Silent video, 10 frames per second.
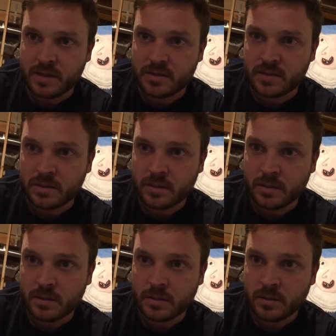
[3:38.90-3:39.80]
it's
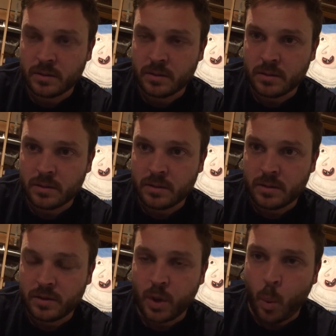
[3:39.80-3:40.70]

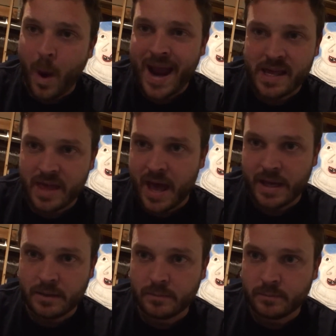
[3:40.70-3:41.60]
the way that